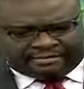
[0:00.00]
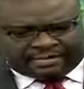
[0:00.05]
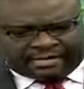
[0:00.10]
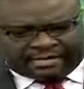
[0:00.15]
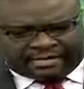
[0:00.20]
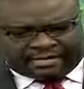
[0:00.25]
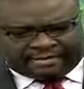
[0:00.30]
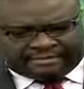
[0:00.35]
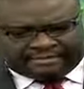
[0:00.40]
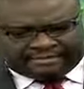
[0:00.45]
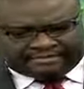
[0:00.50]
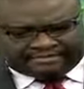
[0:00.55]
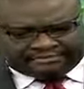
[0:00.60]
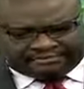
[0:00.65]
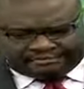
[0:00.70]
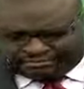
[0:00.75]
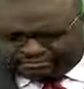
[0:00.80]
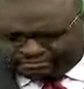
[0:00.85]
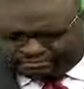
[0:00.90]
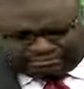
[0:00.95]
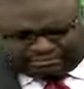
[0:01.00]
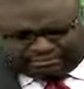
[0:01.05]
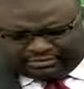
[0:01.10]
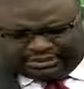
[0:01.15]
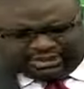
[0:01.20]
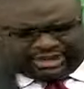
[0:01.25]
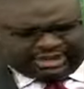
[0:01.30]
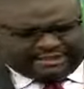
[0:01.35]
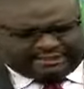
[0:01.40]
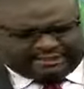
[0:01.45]

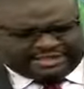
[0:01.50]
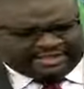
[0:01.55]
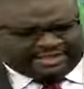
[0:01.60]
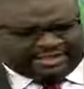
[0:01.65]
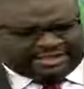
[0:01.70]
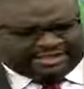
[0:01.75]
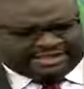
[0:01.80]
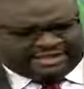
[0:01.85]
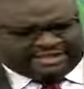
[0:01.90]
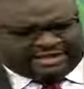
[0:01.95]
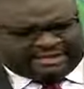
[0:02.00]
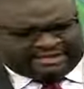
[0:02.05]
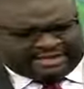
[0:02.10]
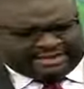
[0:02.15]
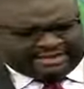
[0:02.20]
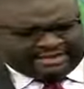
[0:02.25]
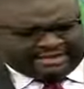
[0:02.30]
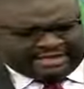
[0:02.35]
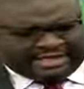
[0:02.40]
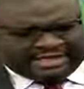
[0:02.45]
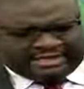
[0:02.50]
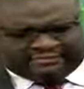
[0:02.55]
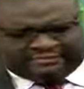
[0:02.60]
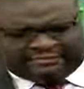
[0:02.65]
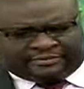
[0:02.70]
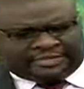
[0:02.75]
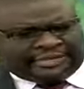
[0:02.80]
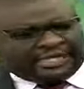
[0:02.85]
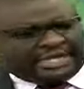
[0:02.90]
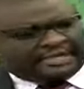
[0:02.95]
a place called Sacramento,
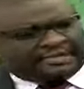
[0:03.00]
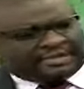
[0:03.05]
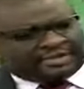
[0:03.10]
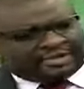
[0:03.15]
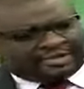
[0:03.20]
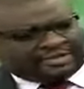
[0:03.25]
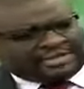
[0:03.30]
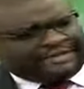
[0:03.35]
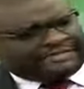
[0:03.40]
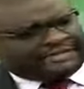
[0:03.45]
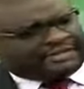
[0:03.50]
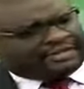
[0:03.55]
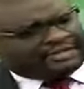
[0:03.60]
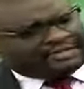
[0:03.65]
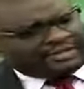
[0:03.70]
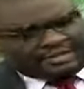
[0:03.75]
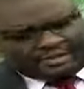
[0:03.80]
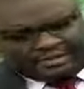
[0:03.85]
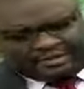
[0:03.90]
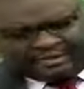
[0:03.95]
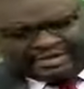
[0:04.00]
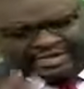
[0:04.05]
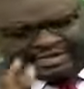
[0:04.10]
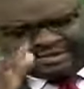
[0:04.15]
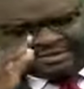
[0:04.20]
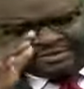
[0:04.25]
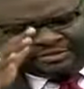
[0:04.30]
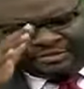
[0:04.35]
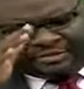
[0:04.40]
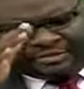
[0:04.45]
California, and I was driving in the
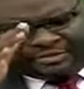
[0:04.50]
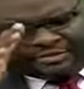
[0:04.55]
northwest to